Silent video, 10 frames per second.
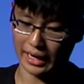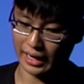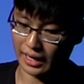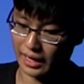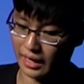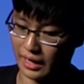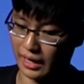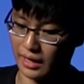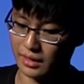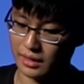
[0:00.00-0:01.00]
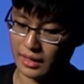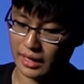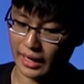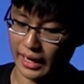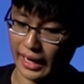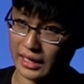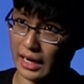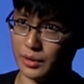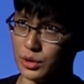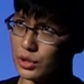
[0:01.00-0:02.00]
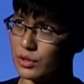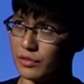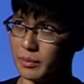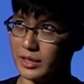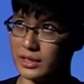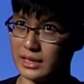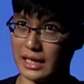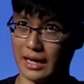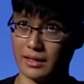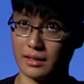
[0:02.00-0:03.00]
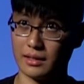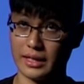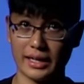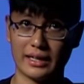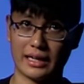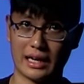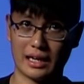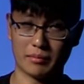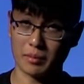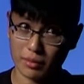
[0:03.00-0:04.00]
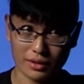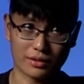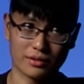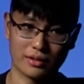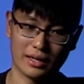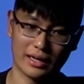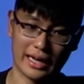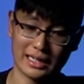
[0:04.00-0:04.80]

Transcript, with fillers: Uh, and it was also good for me to see that they and my brother uh, had